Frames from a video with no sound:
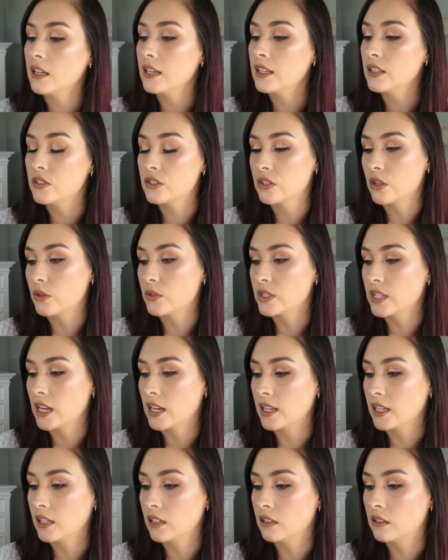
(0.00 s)
It's so
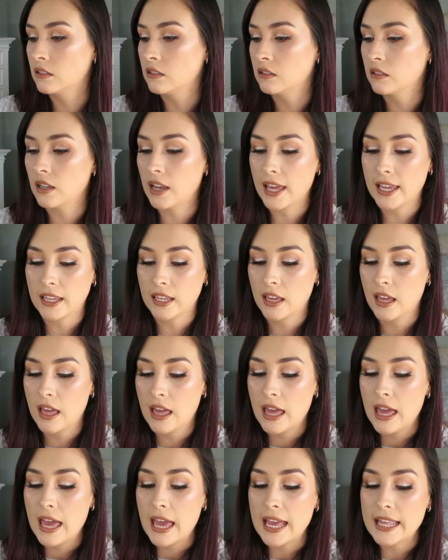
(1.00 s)
stunning. Like,
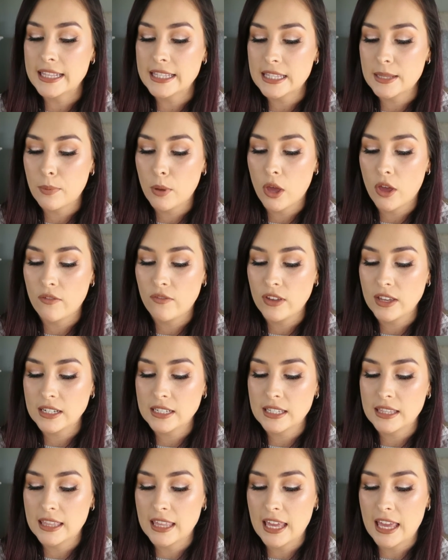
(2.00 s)
it's the
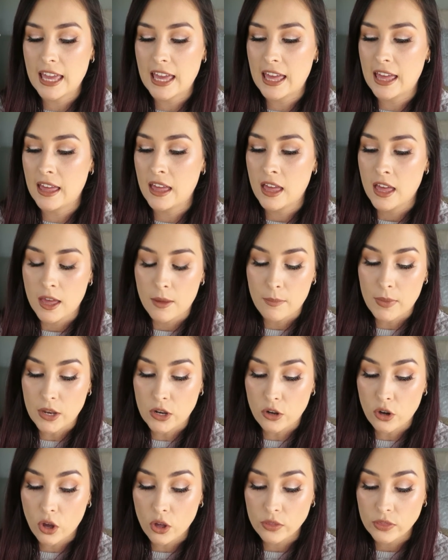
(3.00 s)
perfect there
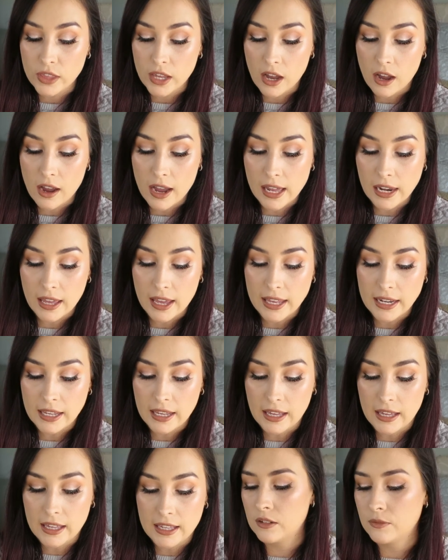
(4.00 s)
but not there
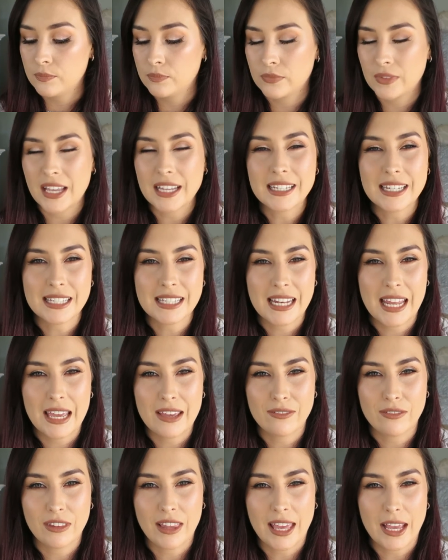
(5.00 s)
highlighter. It doesn't
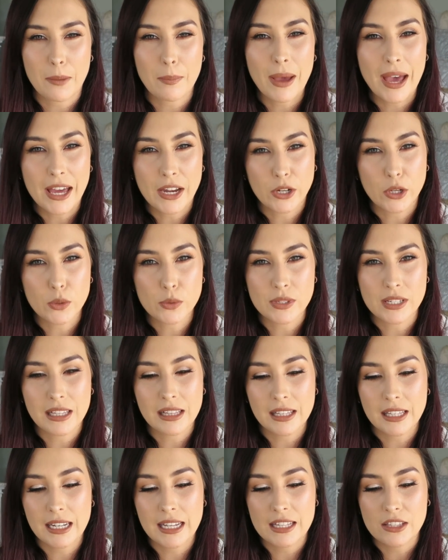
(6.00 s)
have like particles of
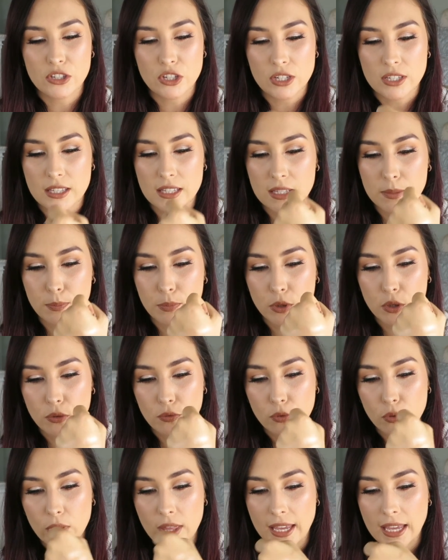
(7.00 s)
glitter. It's just this
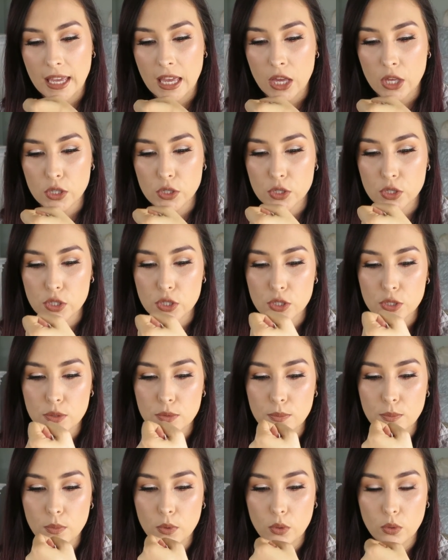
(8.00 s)
beautiful like
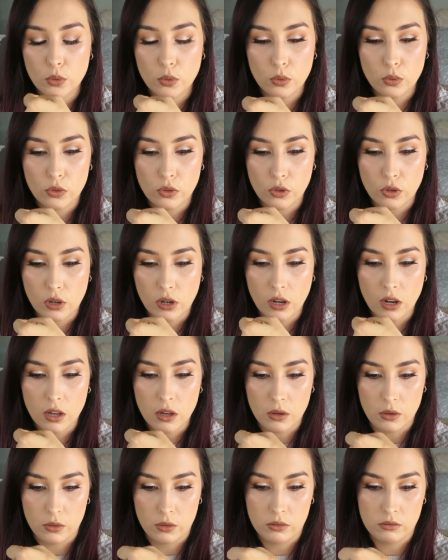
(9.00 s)
smooth
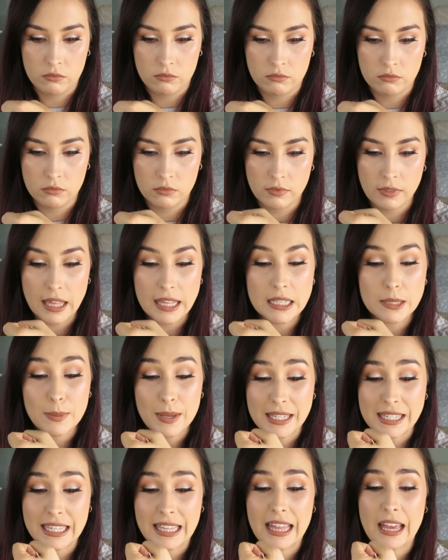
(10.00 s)
glow. That's
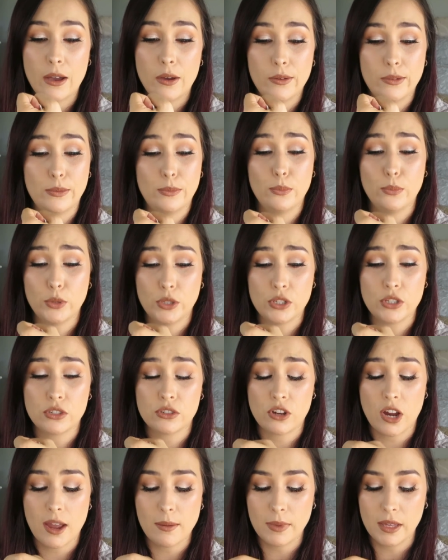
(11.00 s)
basically how I would
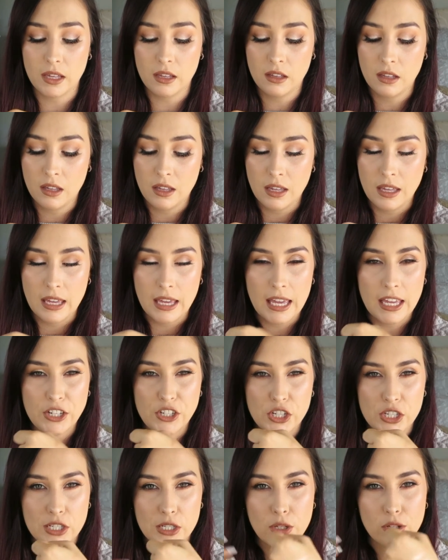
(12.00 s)
describe it.
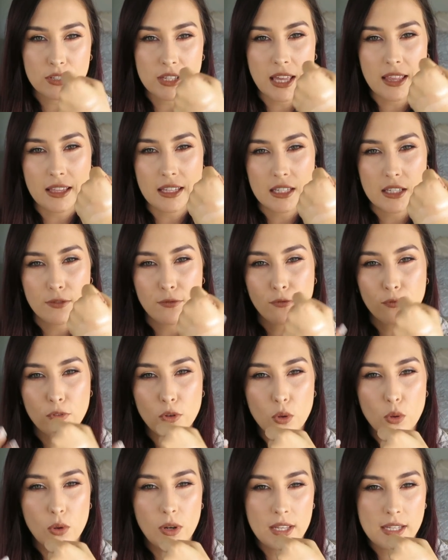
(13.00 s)
It just looks like this
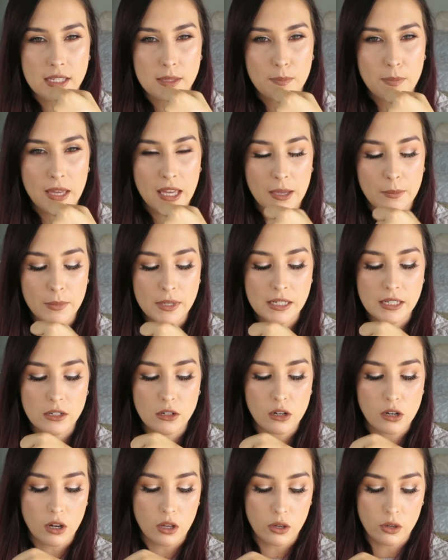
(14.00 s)
flawless
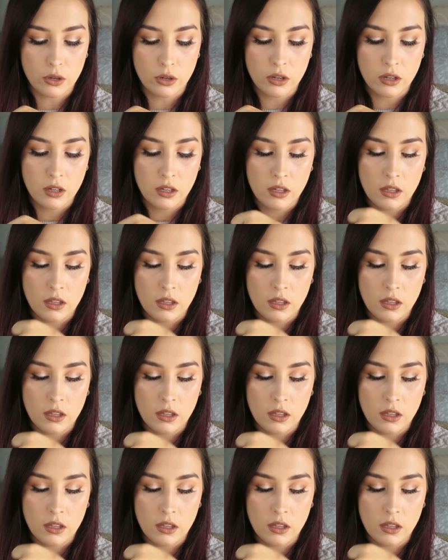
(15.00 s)
pigmented glow,